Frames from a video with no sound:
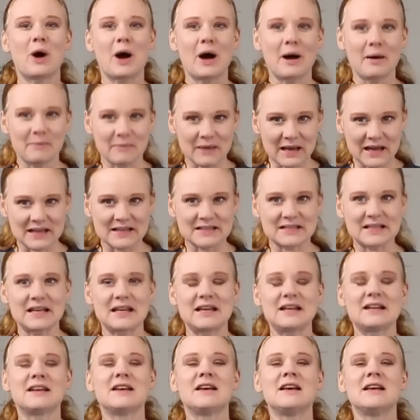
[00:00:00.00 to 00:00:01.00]

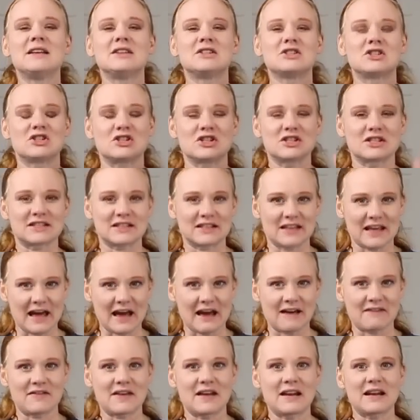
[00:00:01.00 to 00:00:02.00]
amazing to just
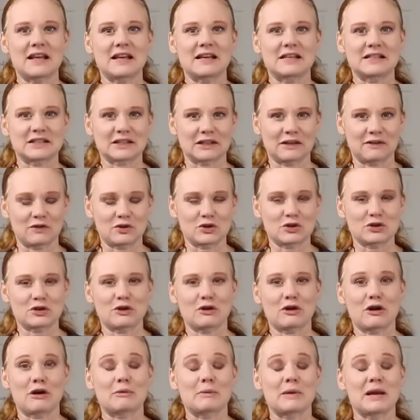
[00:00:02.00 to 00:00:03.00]
have that ink delivered to
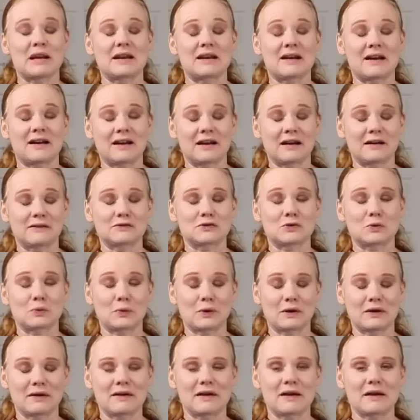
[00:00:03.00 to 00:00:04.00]
your home and not have to
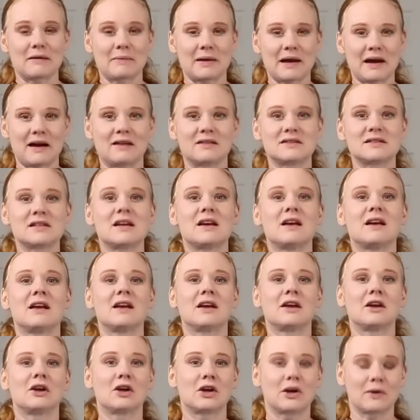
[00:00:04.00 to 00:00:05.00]
worry about
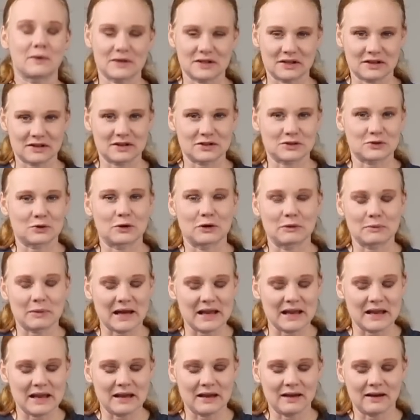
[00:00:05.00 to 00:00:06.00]
going to the store to
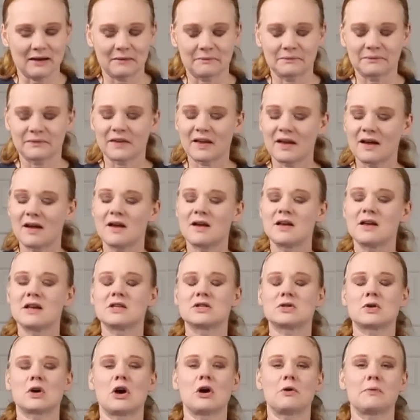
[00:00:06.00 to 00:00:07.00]
buy ink.
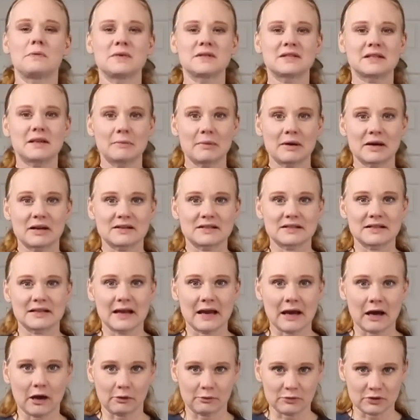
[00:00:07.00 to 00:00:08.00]
So I hope this comparison
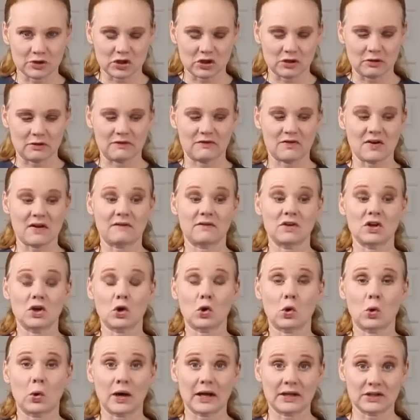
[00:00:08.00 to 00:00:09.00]
helped you. If you have any
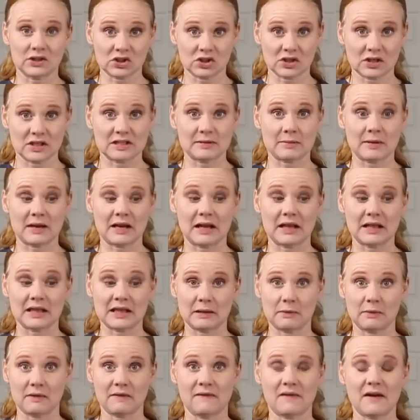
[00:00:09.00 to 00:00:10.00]
questions about
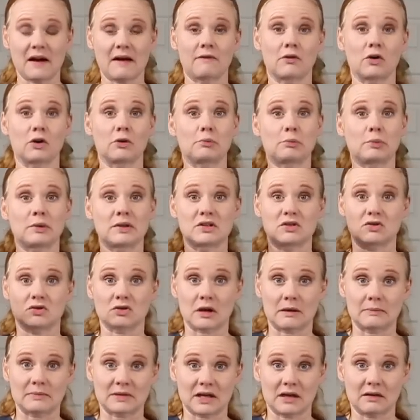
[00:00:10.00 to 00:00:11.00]
anything we've covered, please
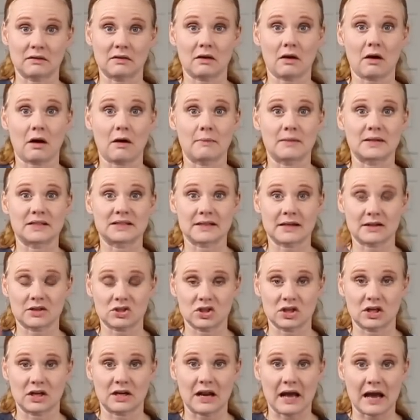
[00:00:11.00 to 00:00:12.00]
drop down to the comment
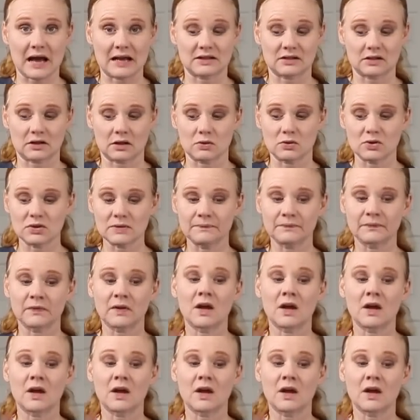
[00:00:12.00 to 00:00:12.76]
section and ask those.